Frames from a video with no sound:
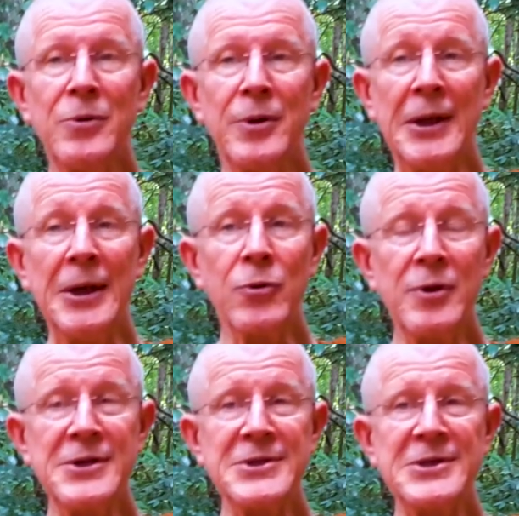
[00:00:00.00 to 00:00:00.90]
or any
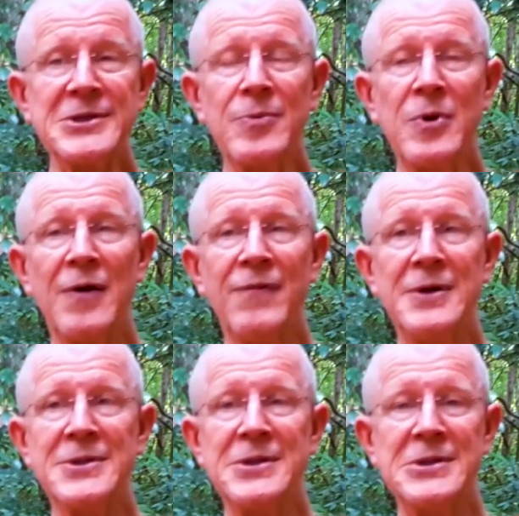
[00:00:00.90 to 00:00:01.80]
criticism of
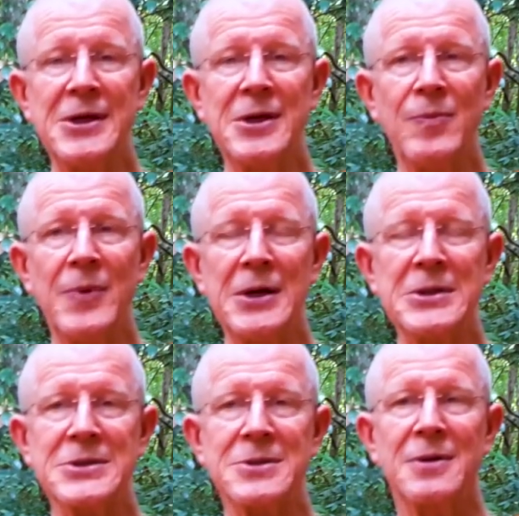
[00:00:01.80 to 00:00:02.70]
his attendant
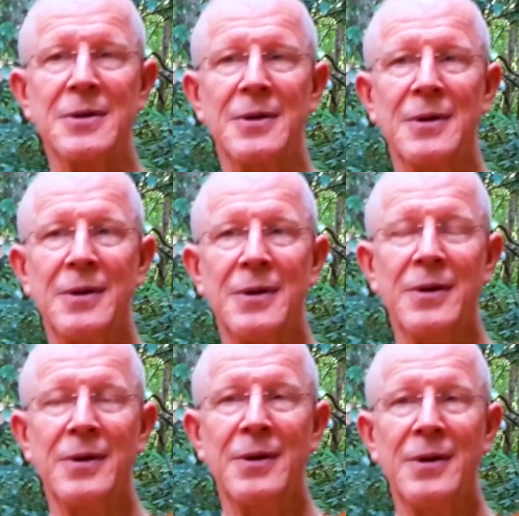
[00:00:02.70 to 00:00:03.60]
monks.
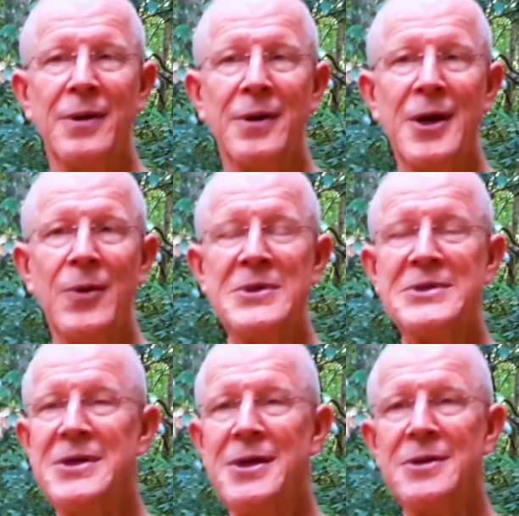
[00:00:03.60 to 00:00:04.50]
And we
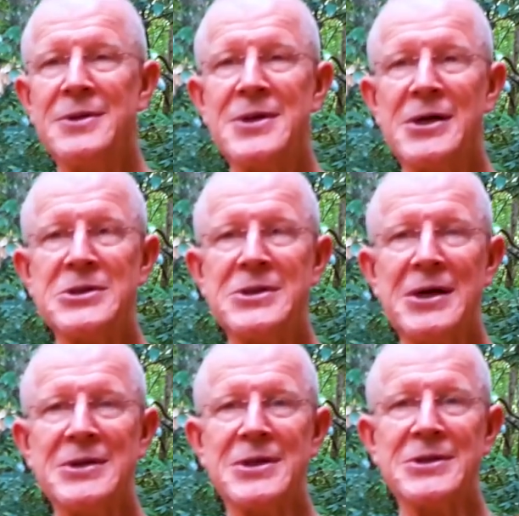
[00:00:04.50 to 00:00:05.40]
see it in such
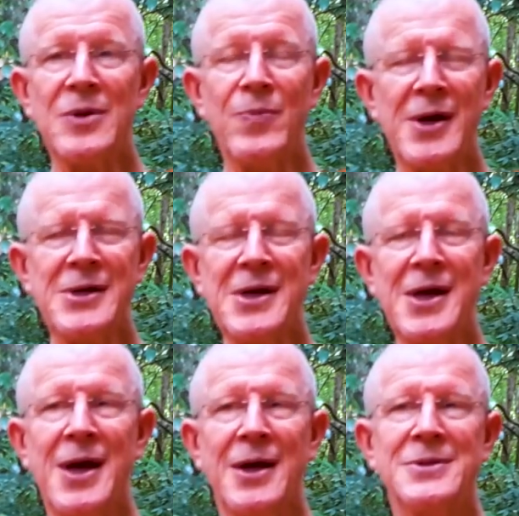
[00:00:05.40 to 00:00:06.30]
things as the biting
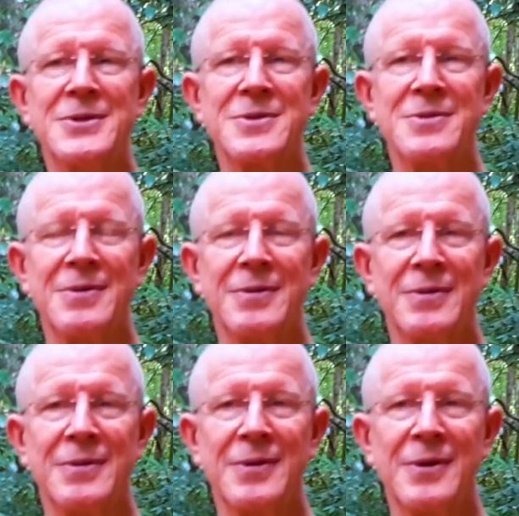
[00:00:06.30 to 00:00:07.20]
ants.
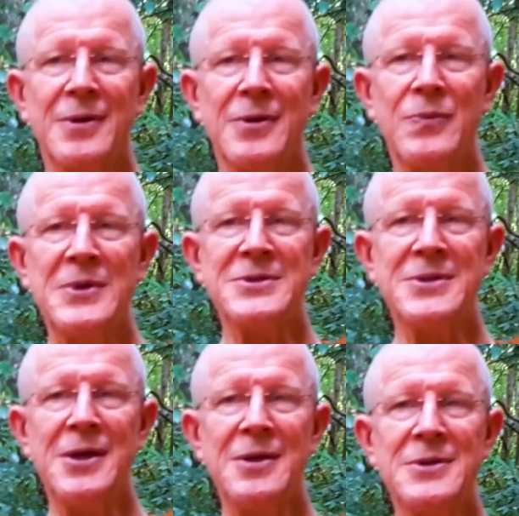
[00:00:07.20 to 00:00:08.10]
We
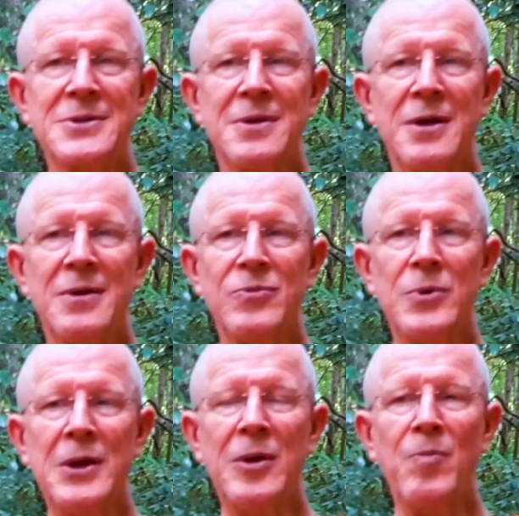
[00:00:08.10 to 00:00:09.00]
see this kind of
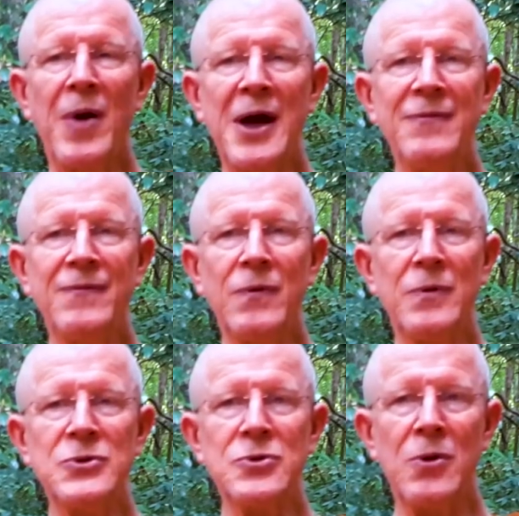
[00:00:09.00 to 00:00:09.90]
really mindful,
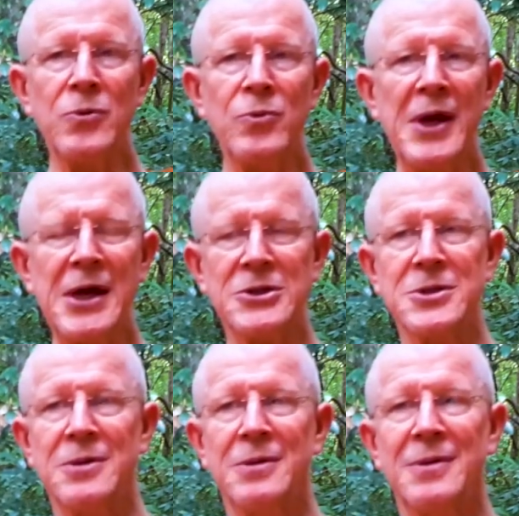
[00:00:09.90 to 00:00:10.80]
controlled
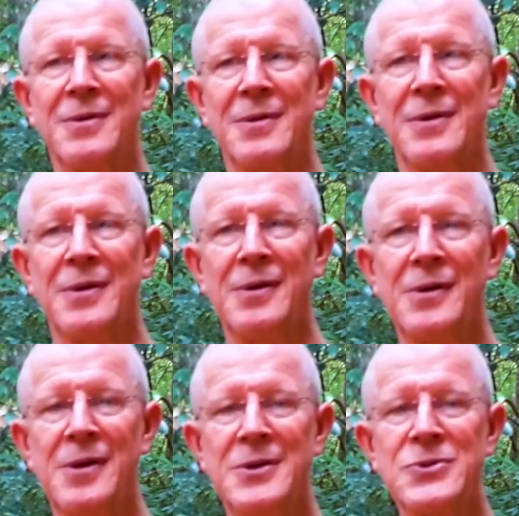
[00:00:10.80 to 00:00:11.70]
reaction.
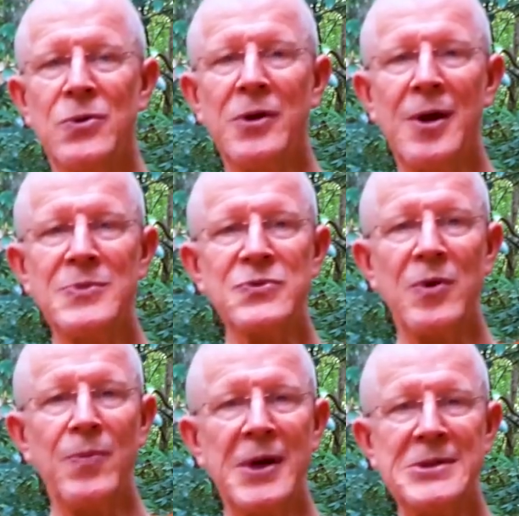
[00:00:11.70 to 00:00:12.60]
It all comes
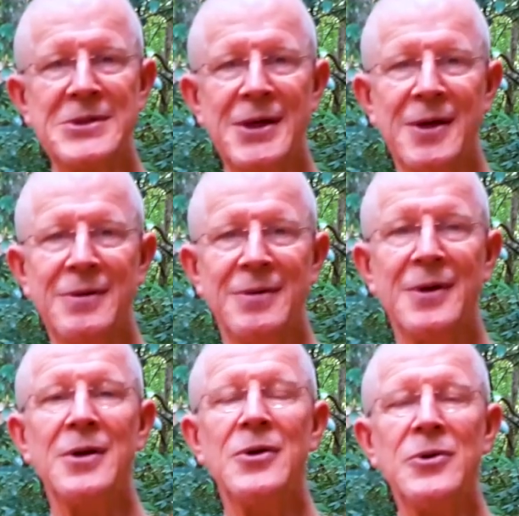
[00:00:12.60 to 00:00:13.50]
from Bhante
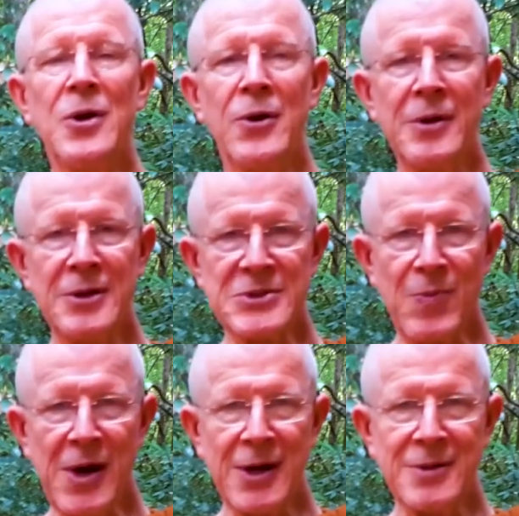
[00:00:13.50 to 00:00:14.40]
knowing his
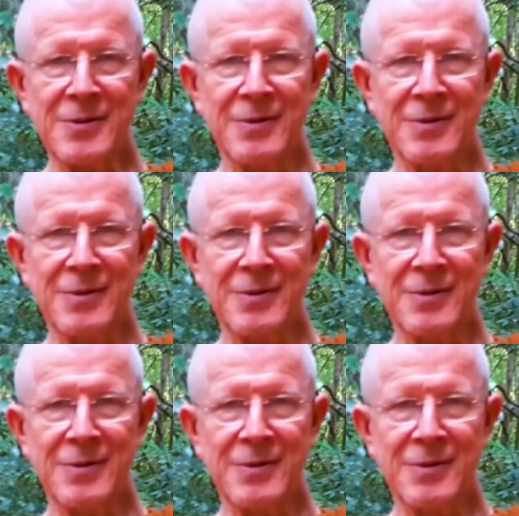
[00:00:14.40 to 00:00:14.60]
mind,